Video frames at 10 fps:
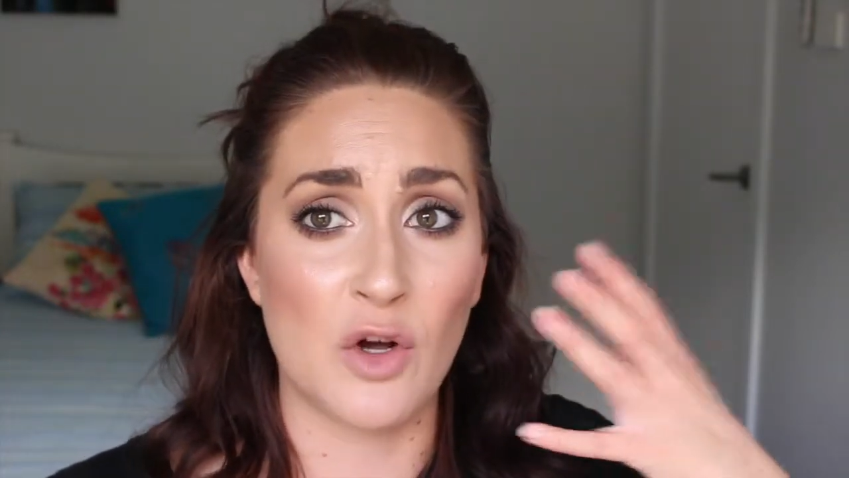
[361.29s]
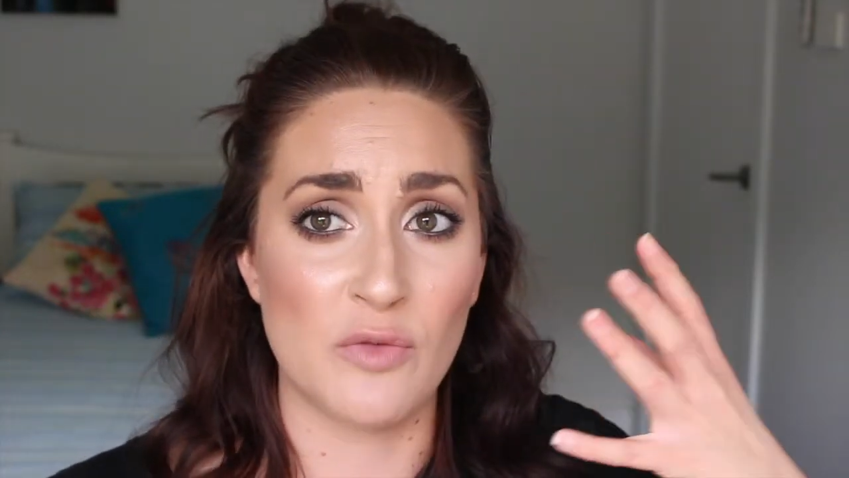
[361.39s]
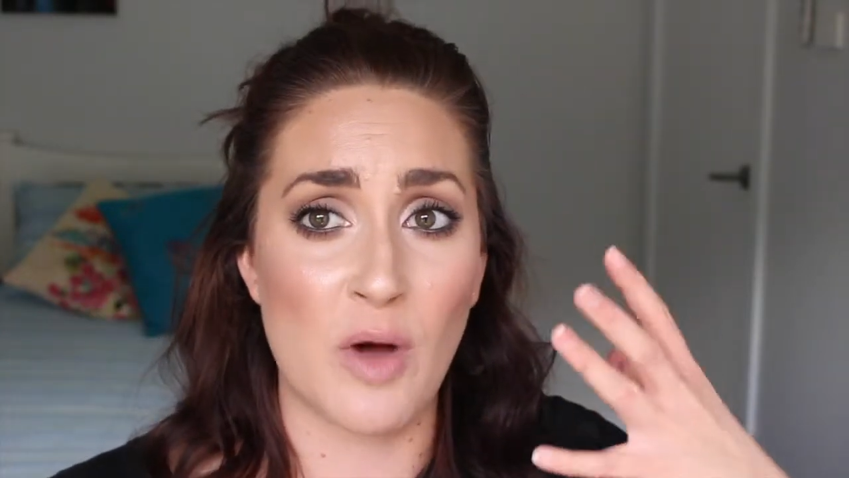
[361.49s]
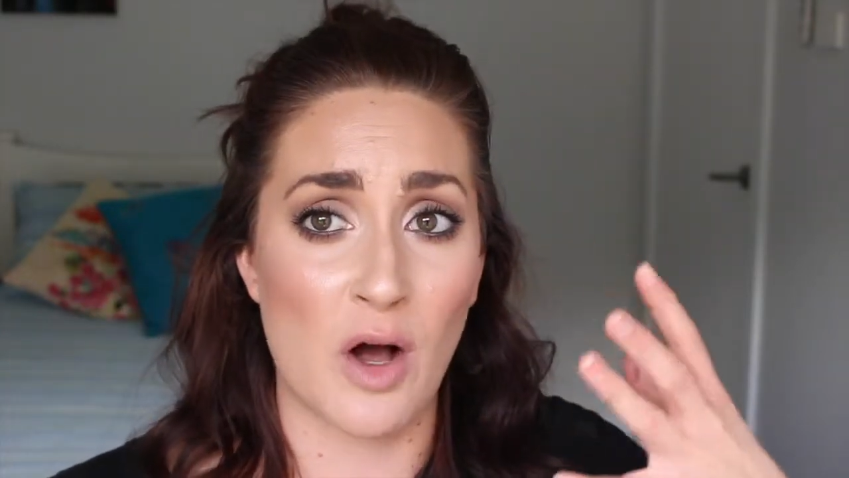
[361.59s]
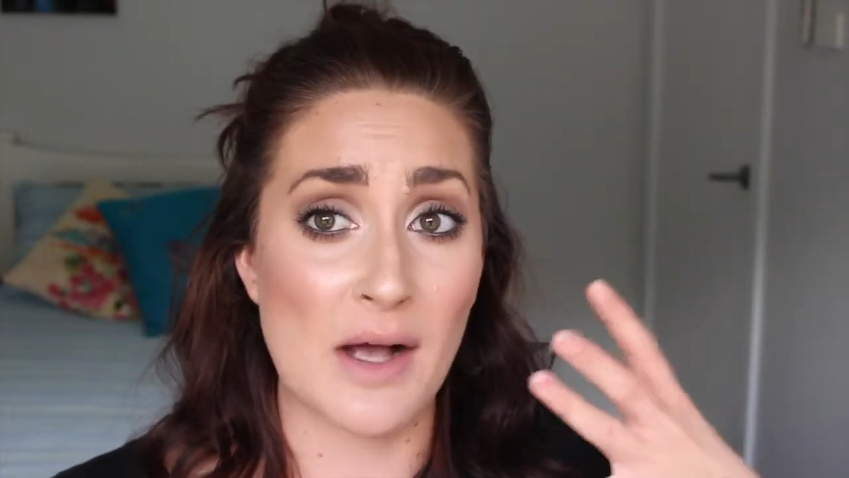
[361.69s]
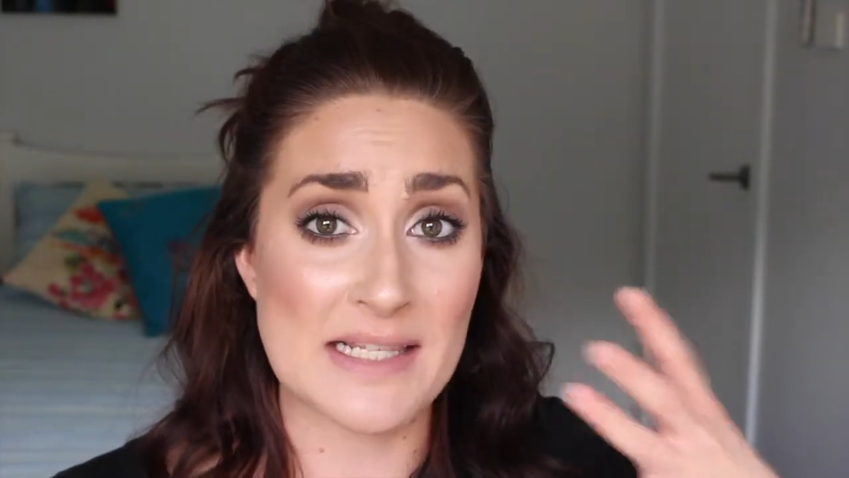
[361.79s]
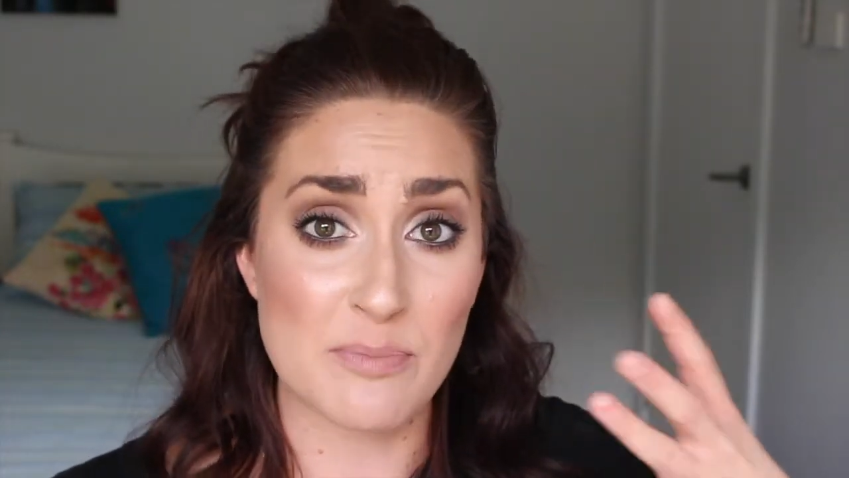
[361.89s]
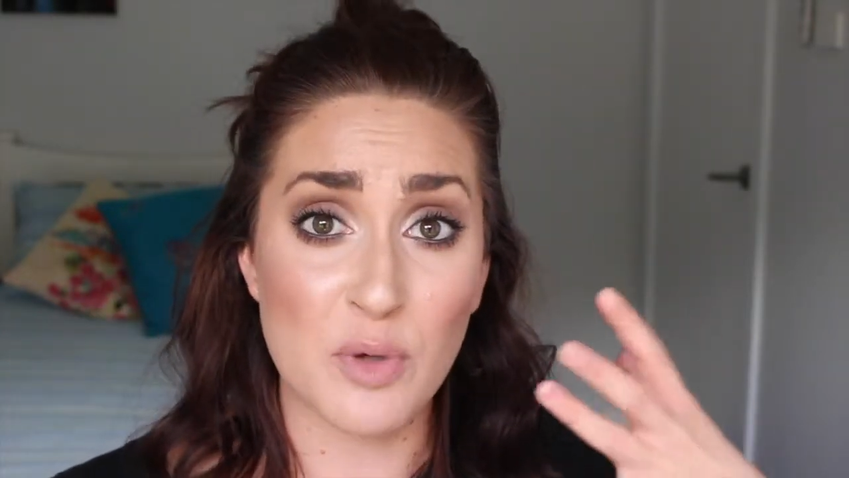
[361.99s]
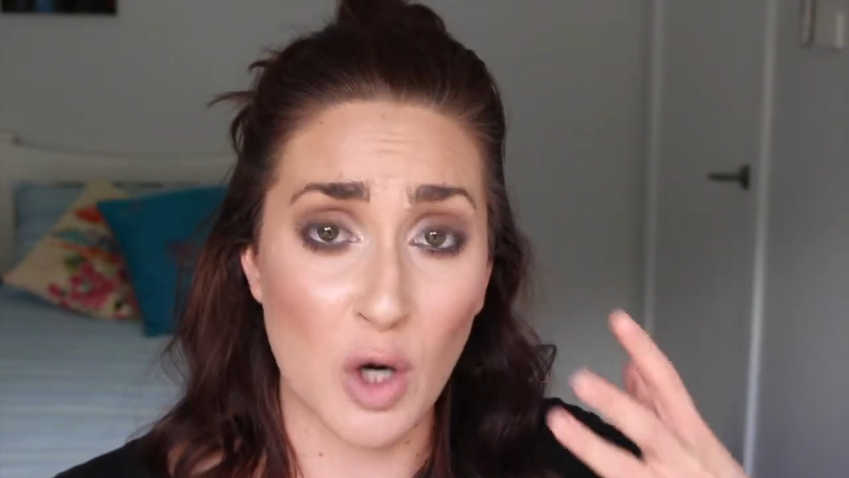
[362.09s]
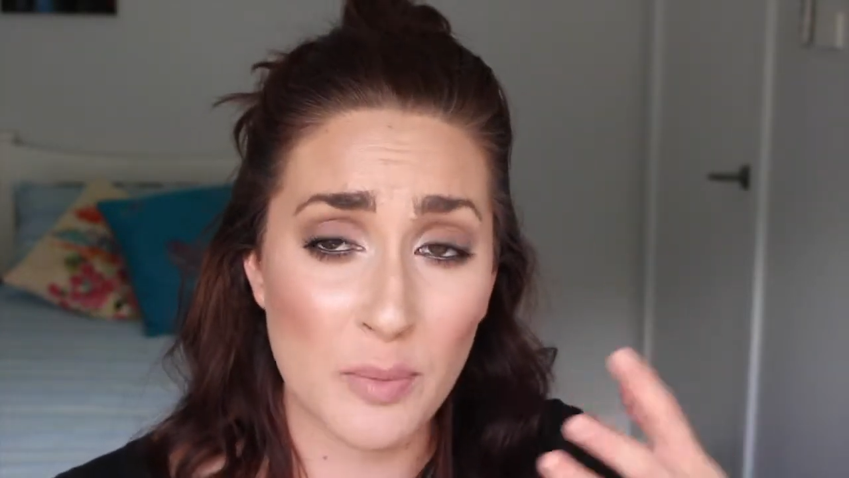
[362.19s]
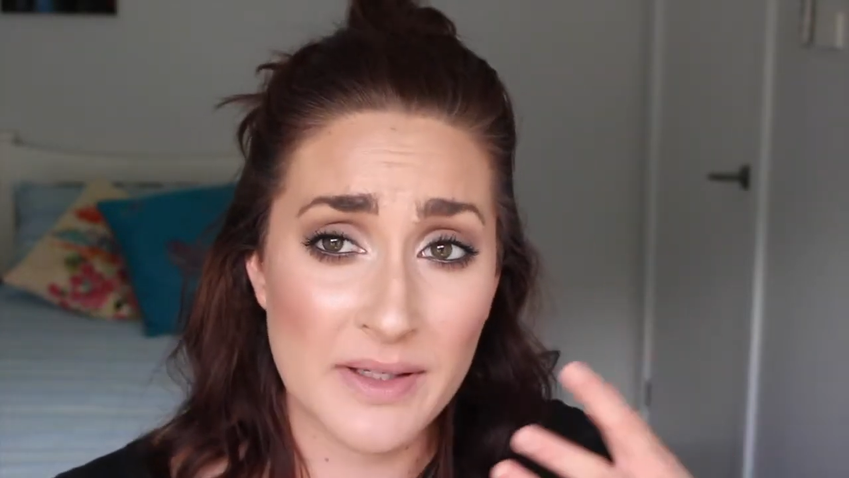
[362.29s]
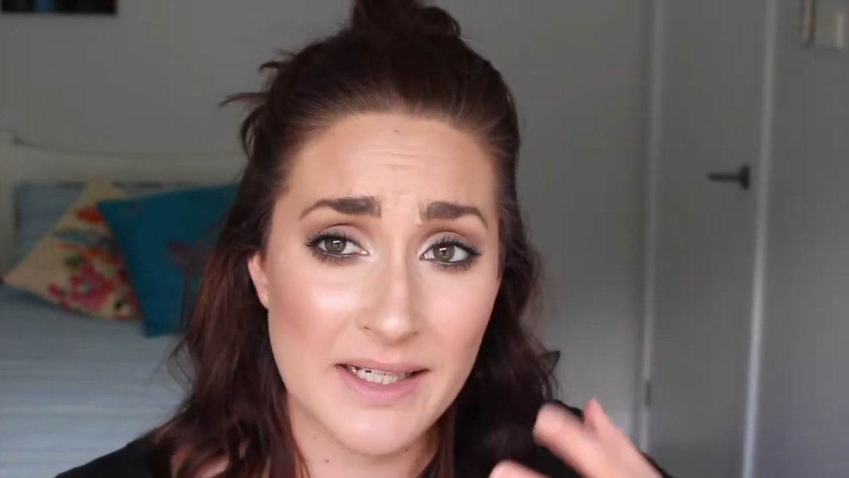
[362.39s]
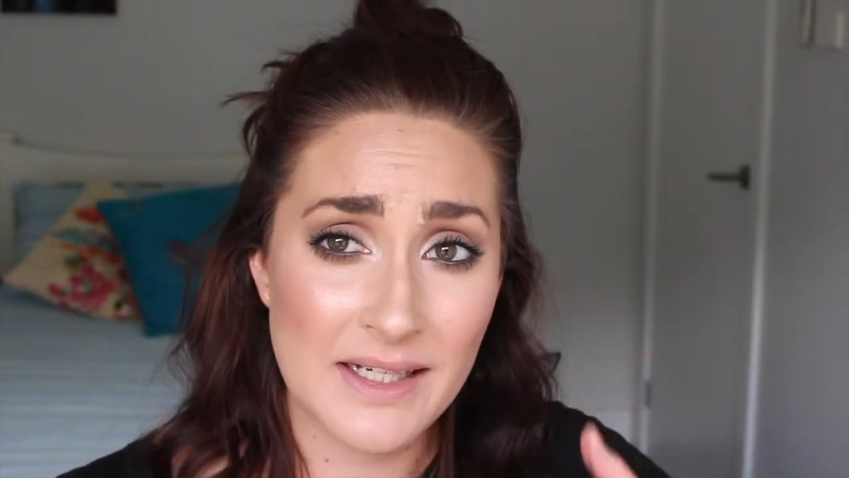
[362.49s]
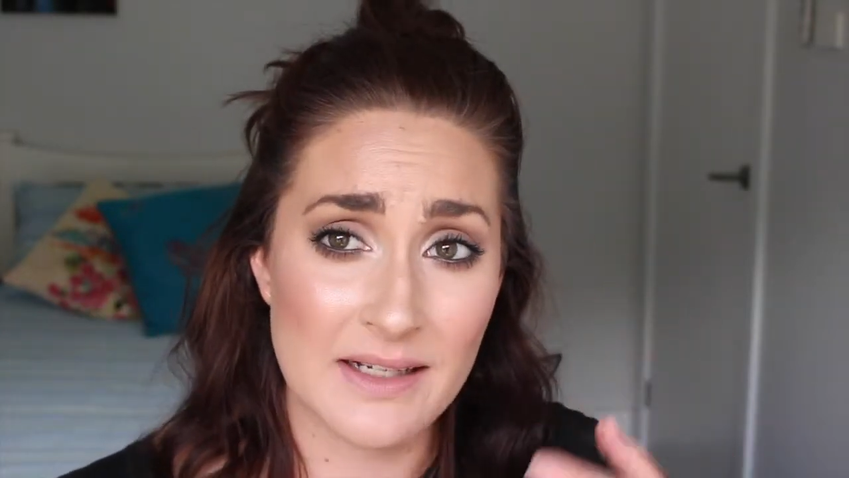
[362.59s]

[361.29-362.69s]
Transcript: off my eyes properly